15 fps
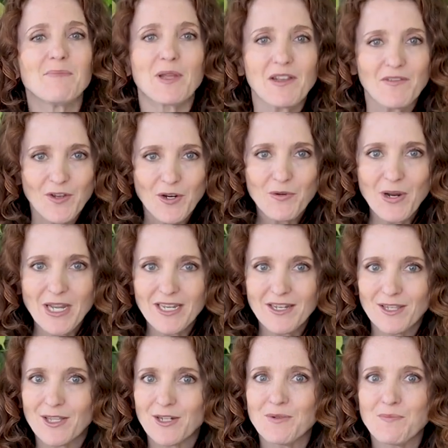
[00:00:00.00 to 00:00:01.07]
But if you're ready
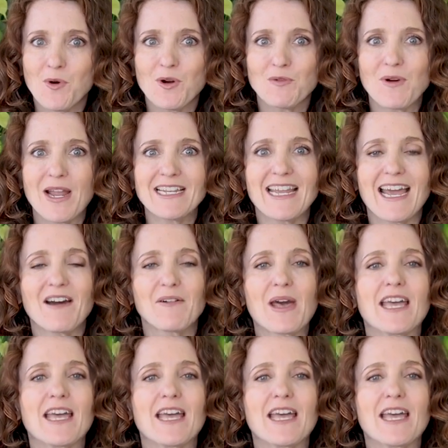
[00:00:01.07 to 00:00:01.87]
to learn more right now,